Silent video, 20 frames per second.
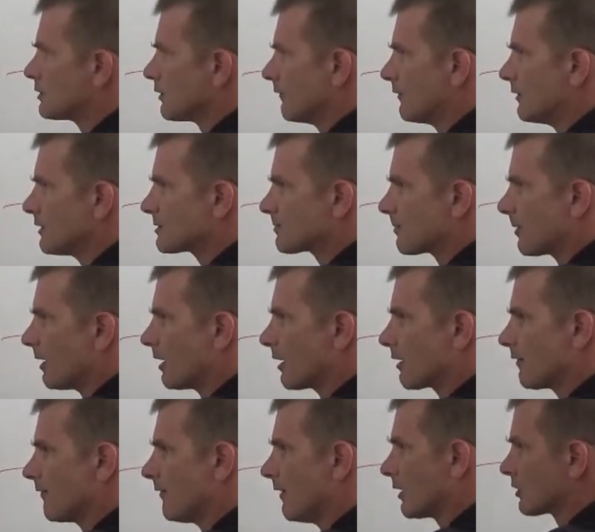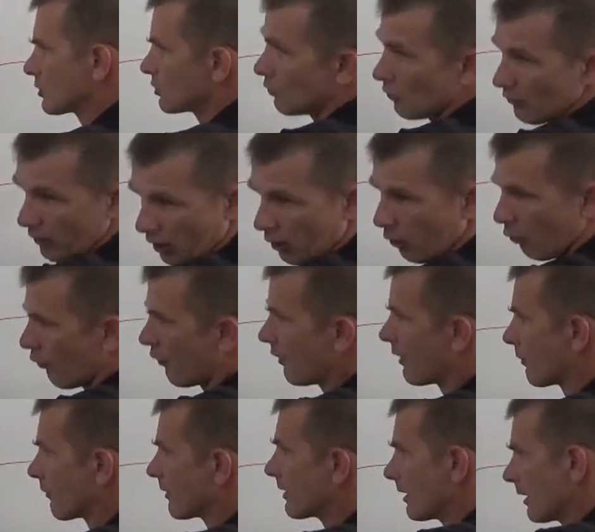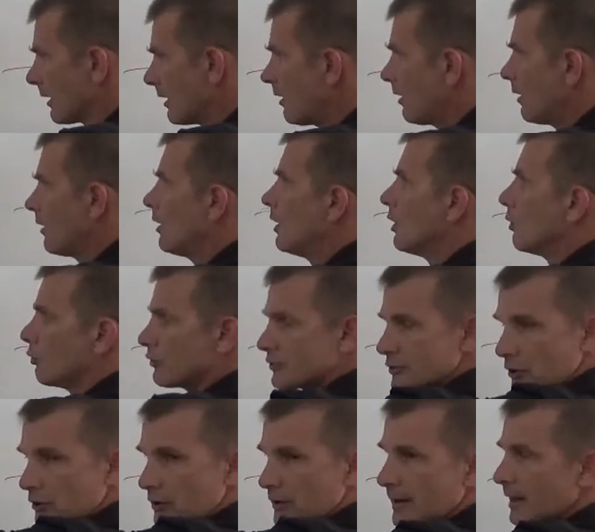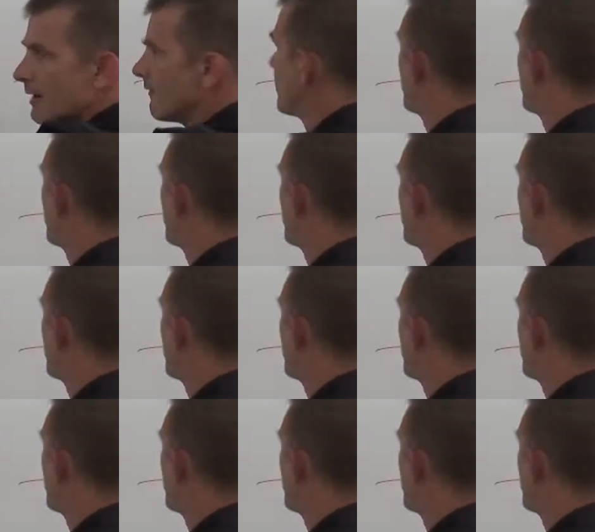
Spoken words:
of this part of the function, or the whole thing really, was only ever